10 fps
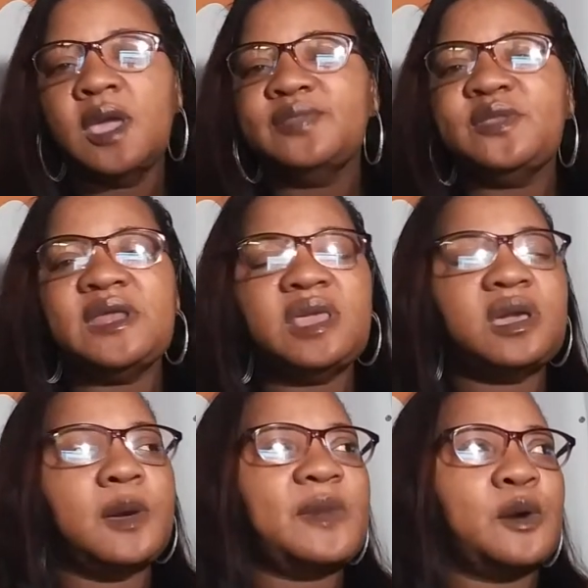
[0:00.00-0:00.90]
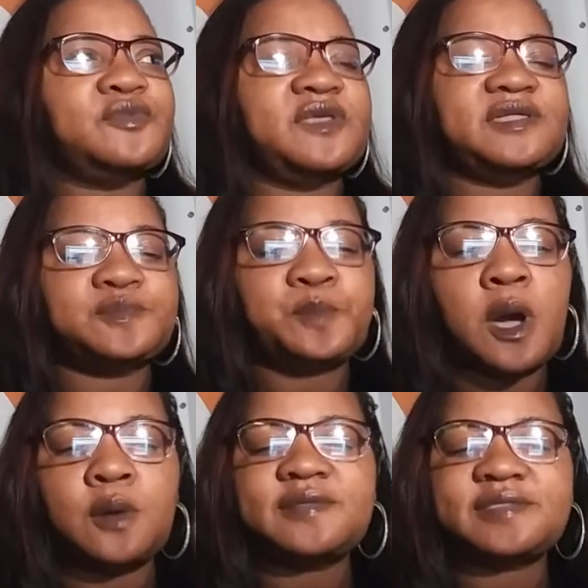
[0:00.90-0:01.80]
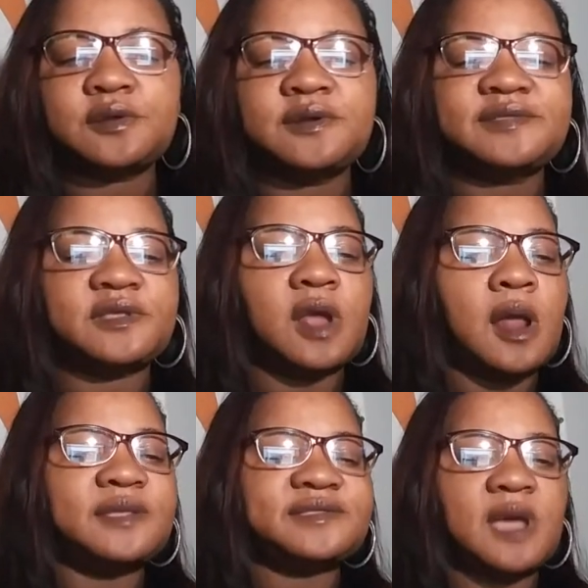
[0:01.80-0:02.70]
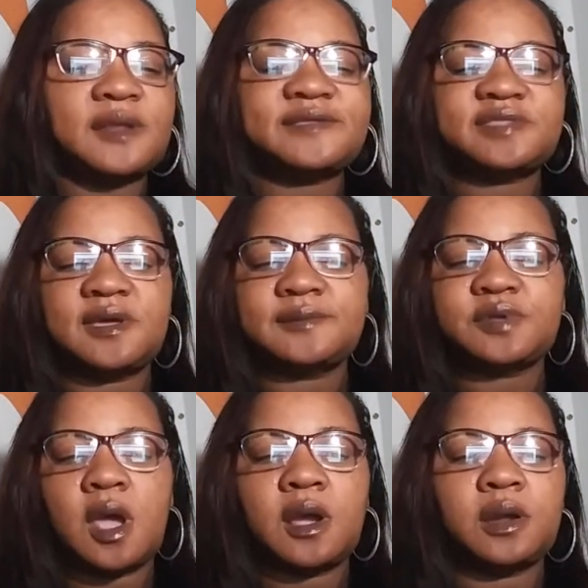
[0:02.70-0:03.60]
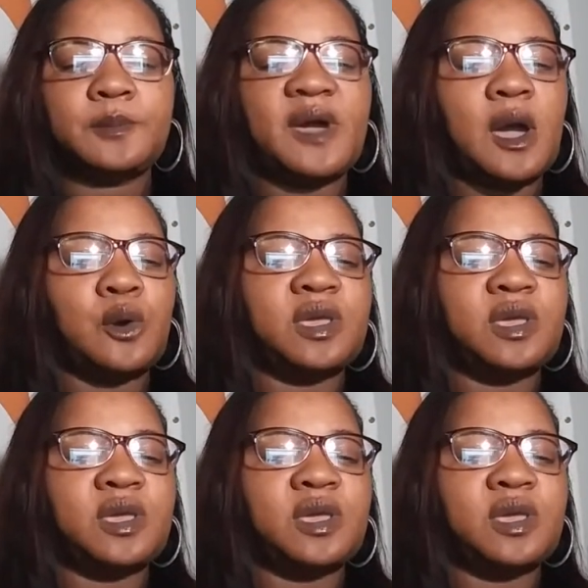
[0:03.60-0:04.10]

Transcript: Then he come out with these posters and all this kind of stuff talking about